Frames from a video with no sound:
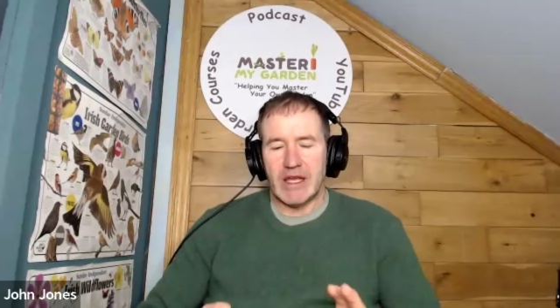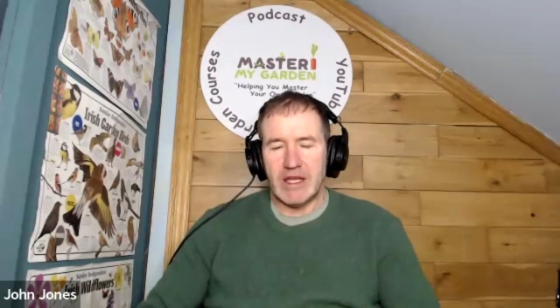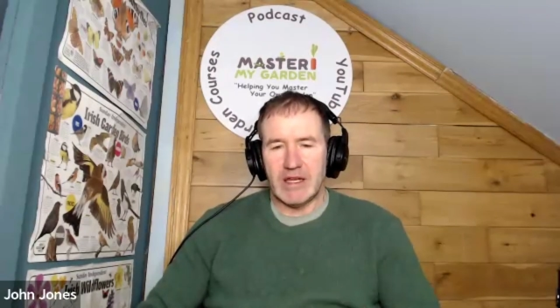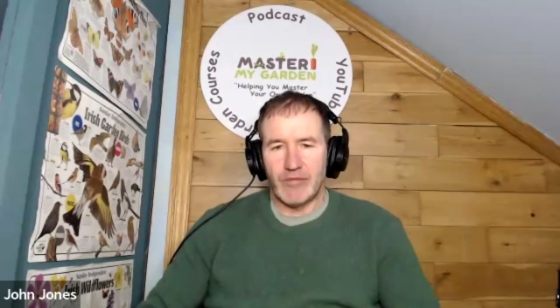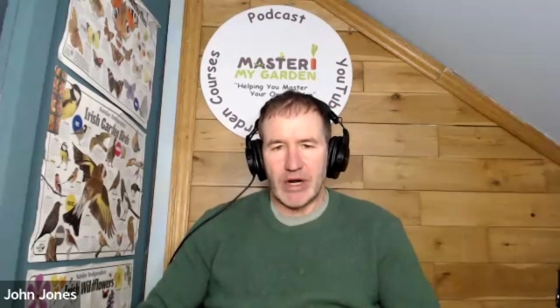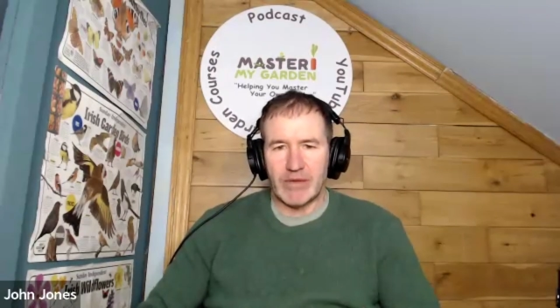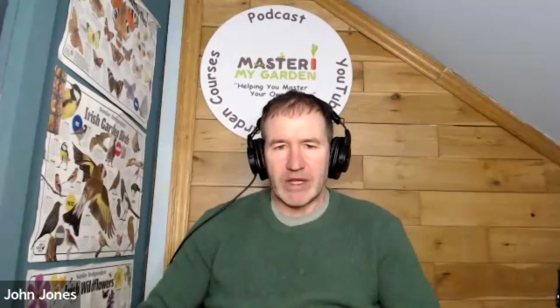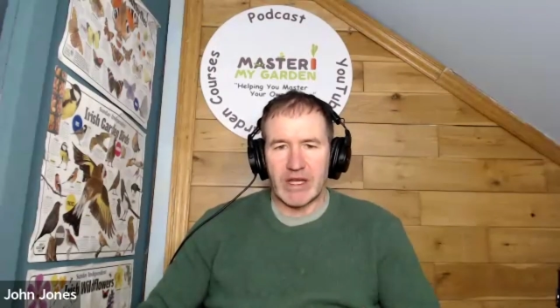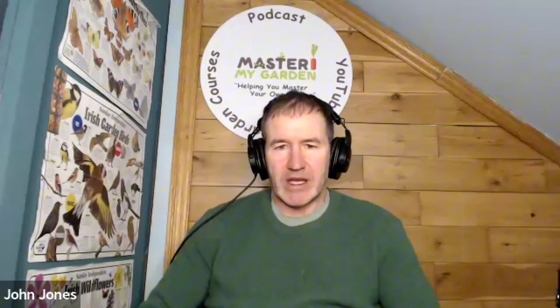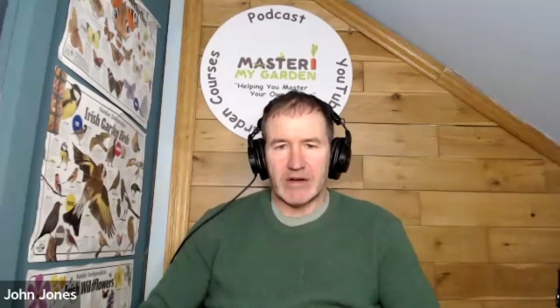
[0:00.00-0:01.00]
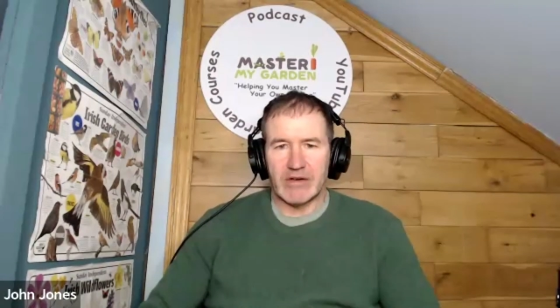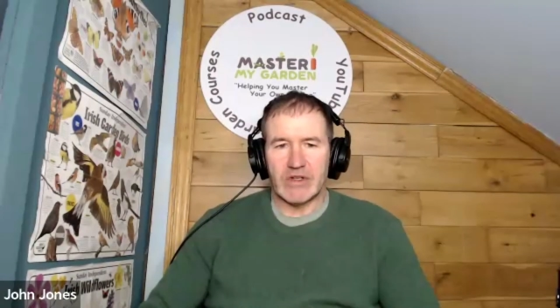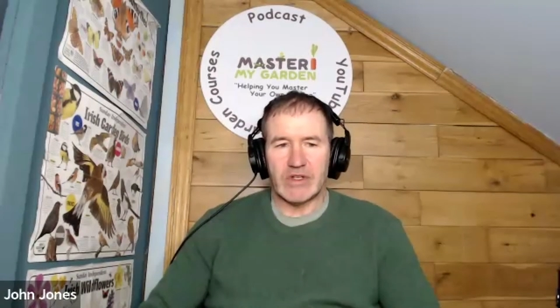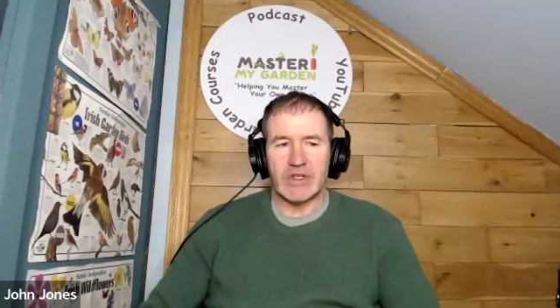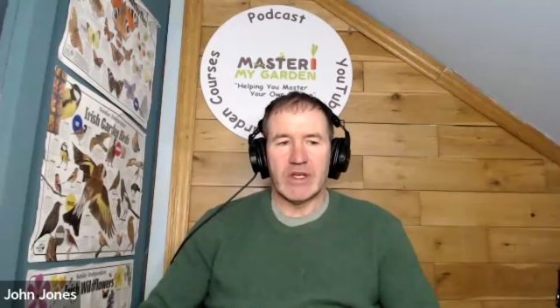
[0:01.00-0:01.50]
Heated
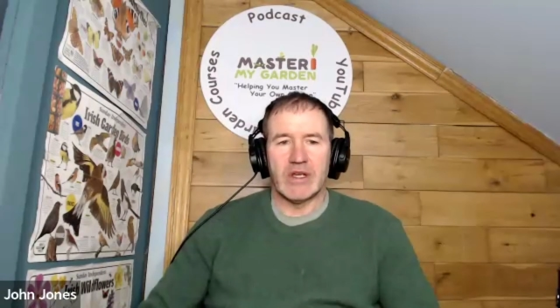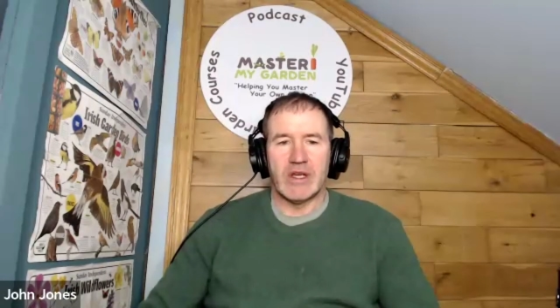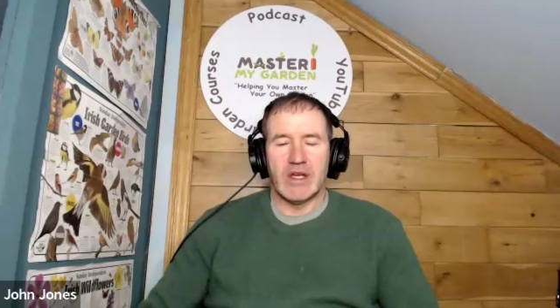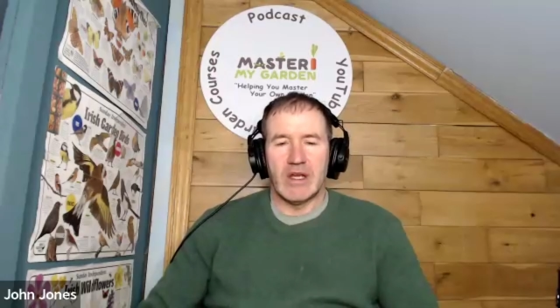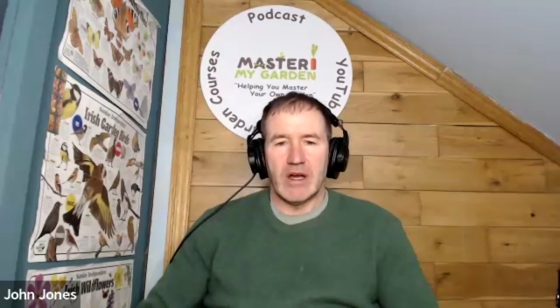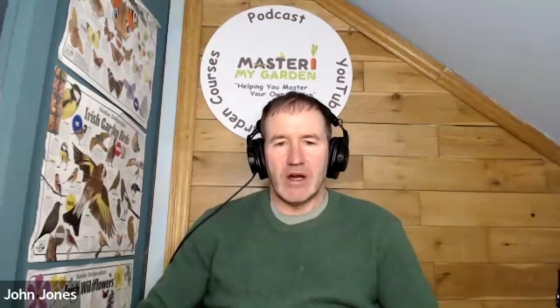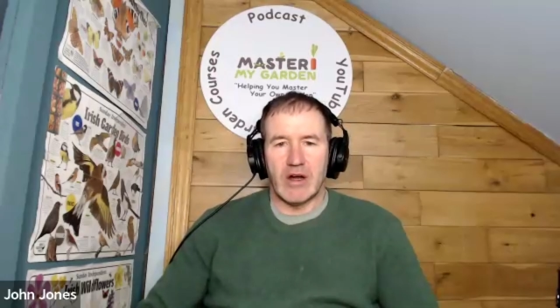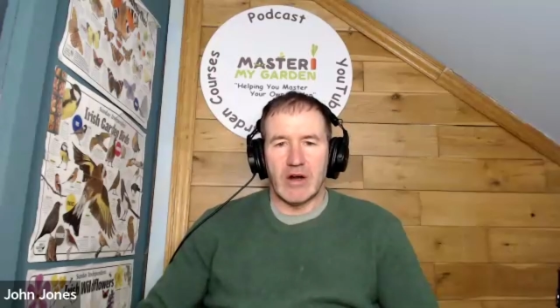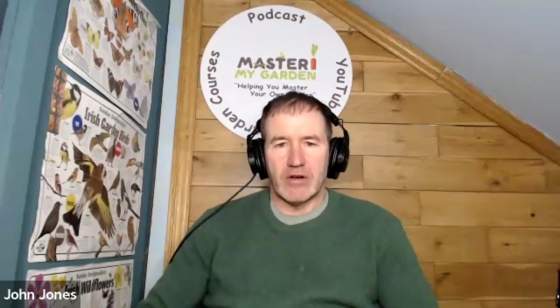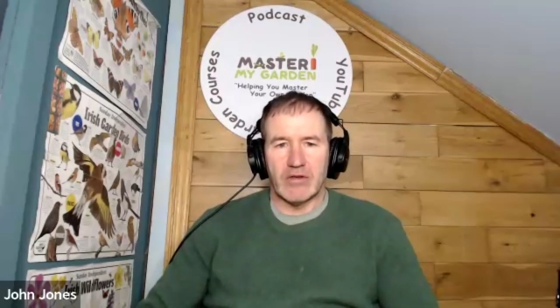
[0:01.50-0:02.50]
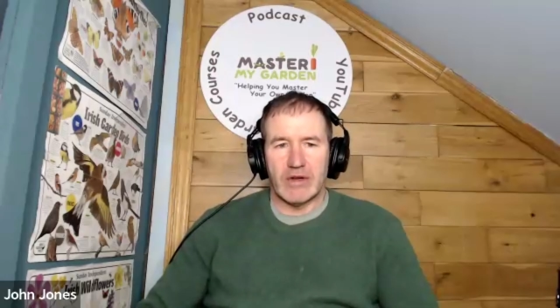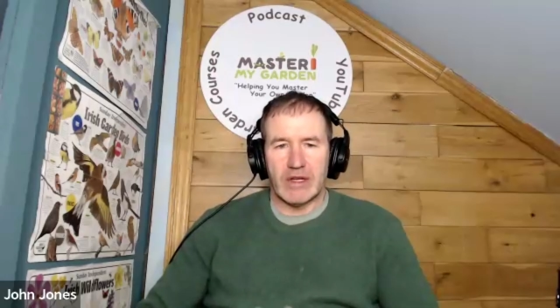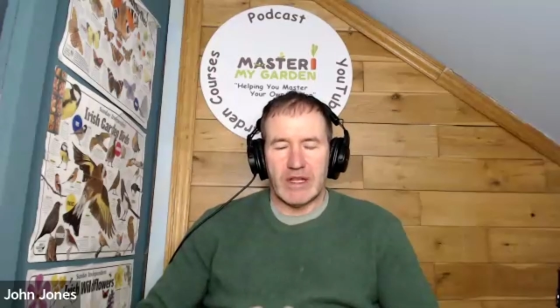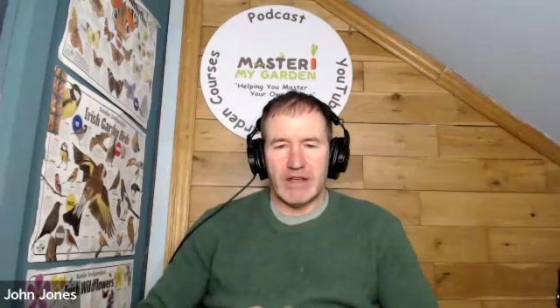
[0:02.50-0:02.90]
propagators or